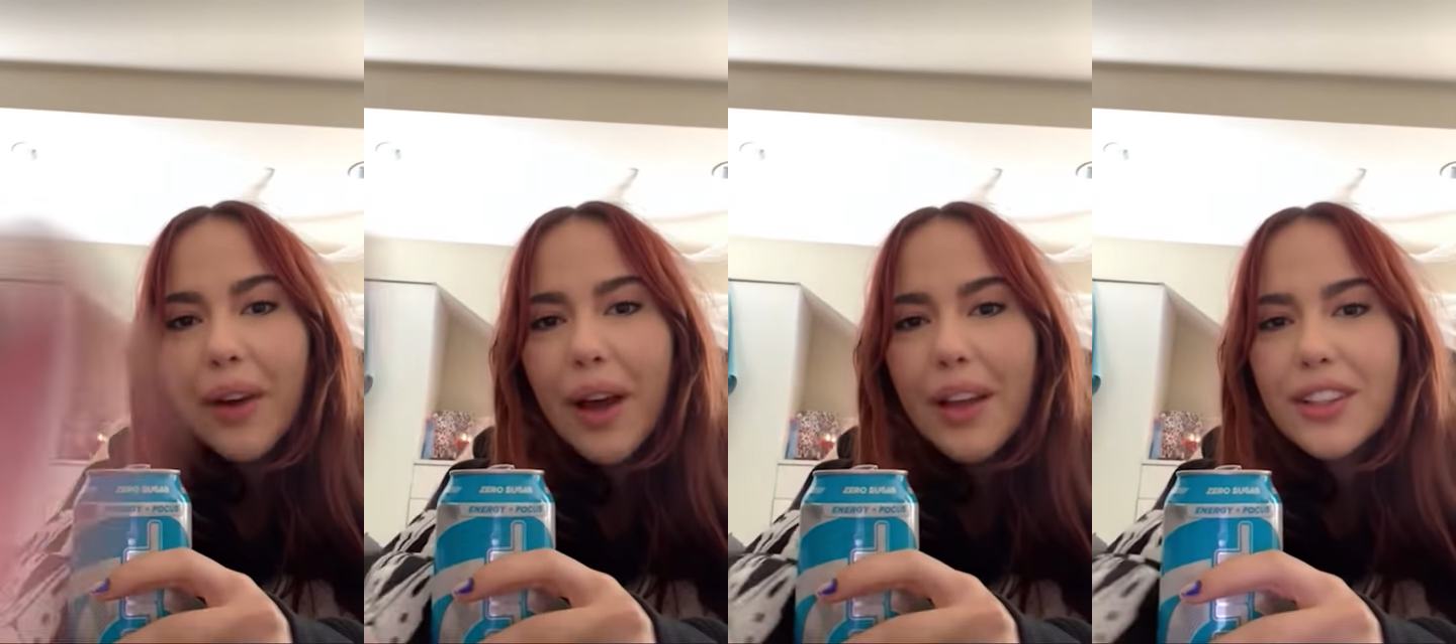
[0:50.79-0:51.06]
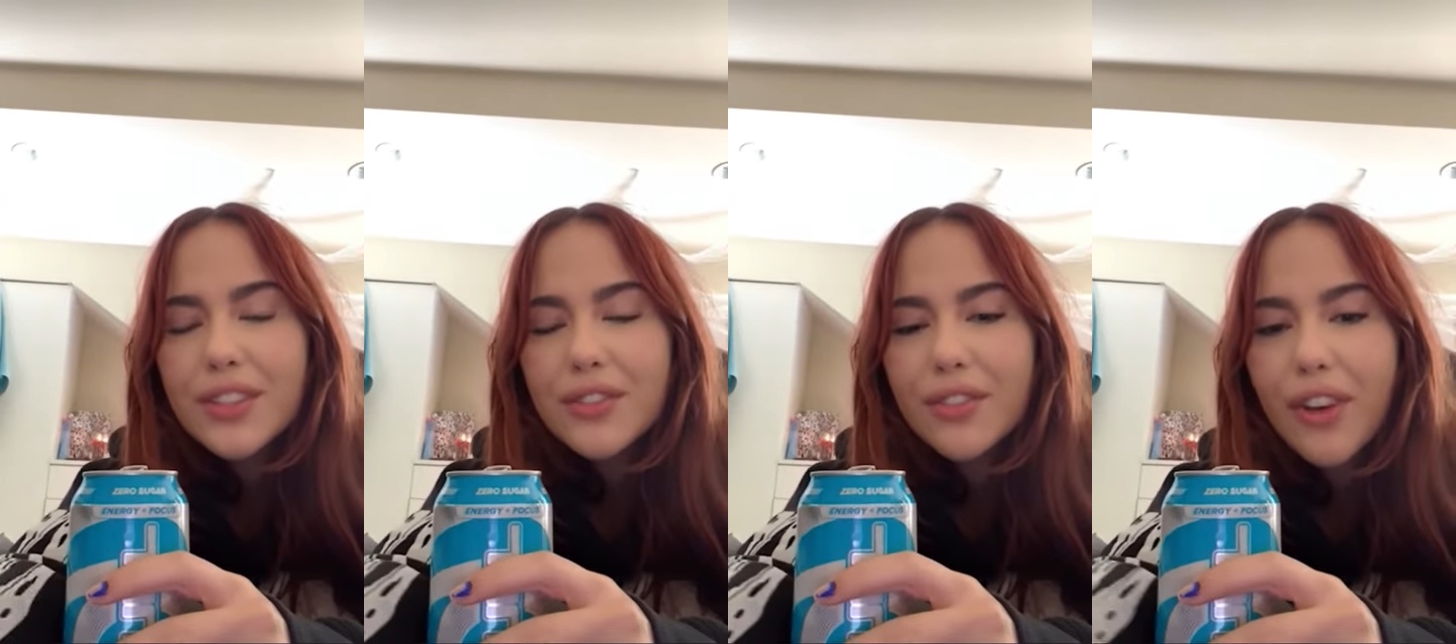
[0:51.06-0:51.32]

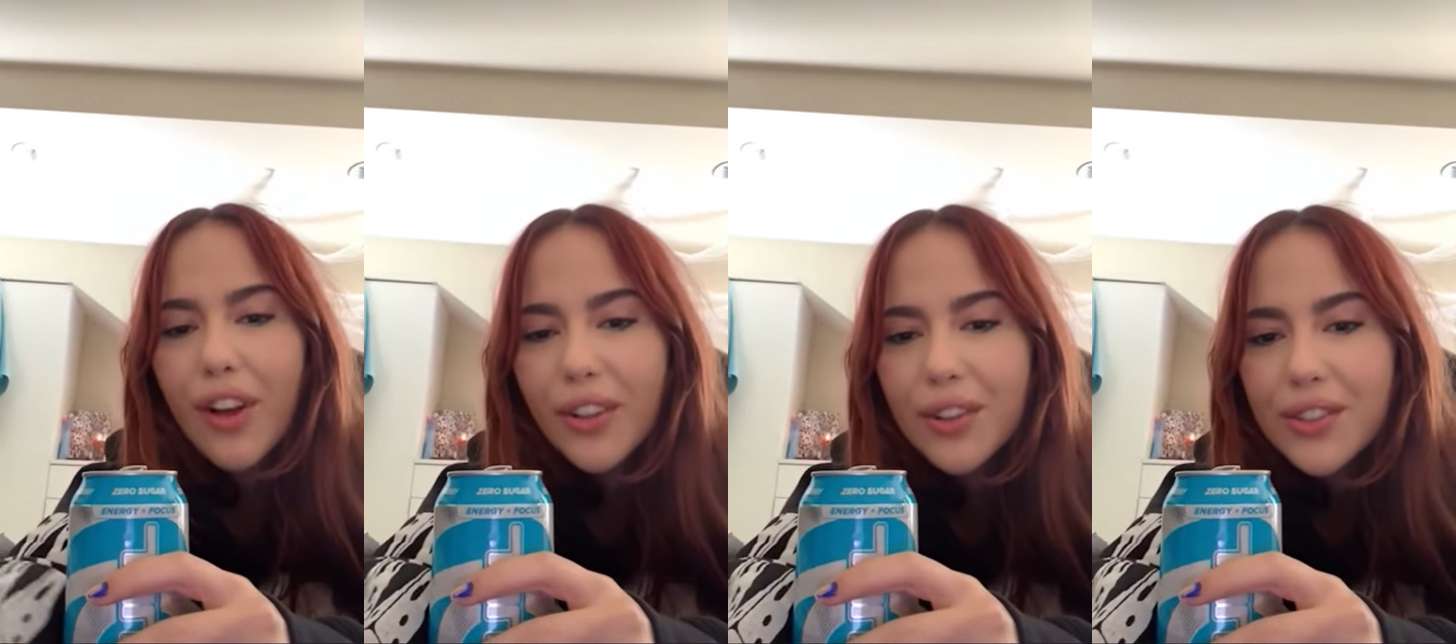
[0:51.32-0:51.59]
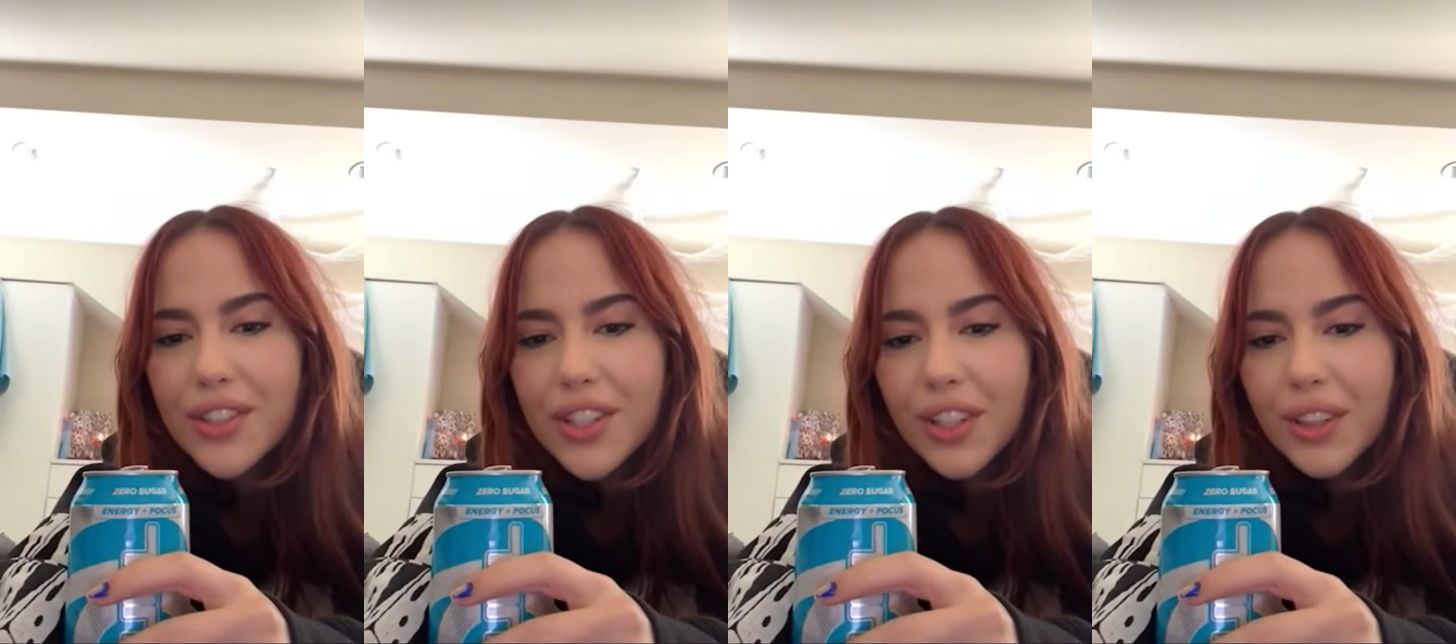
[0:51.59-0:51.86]
I just
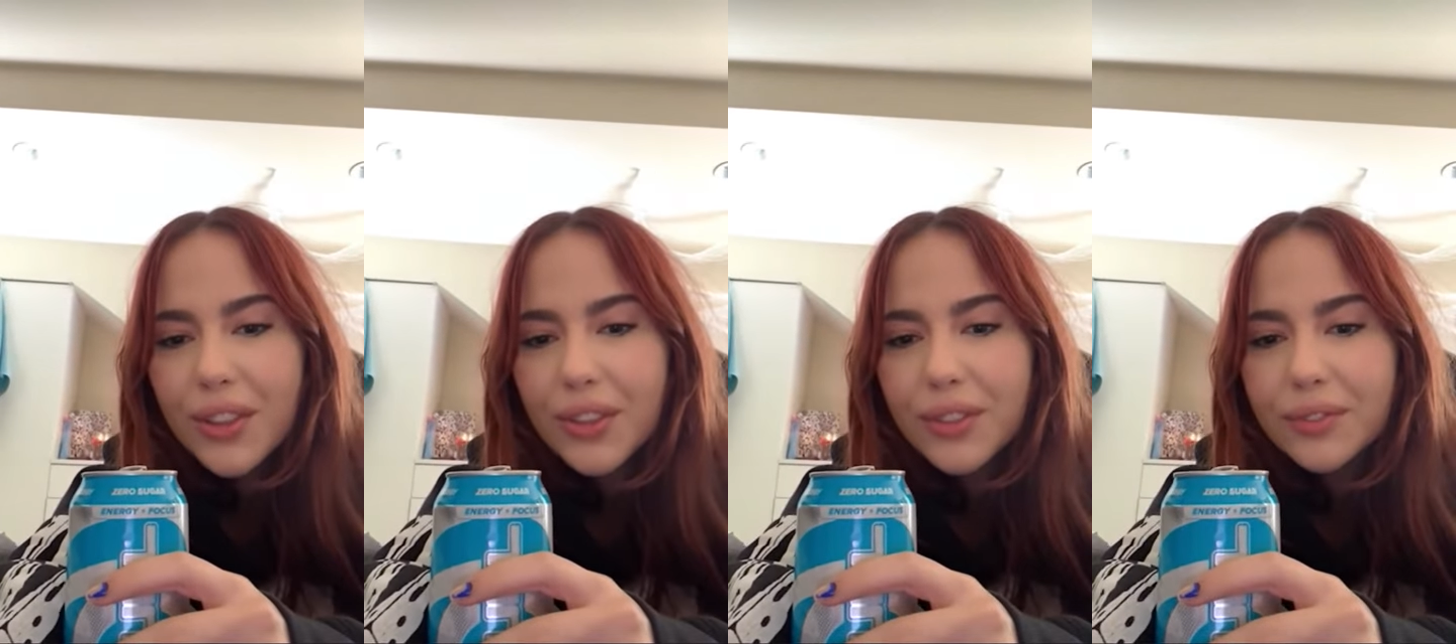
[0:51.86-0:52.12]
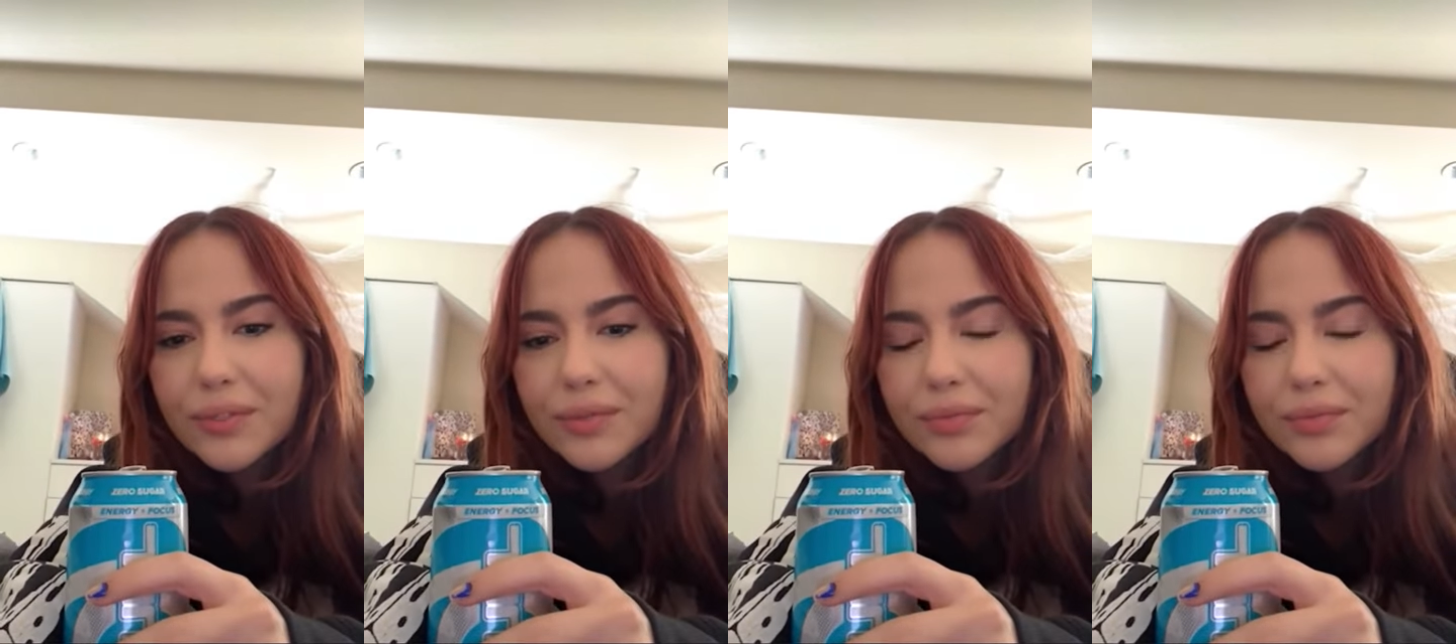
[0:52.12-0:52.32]
followed you.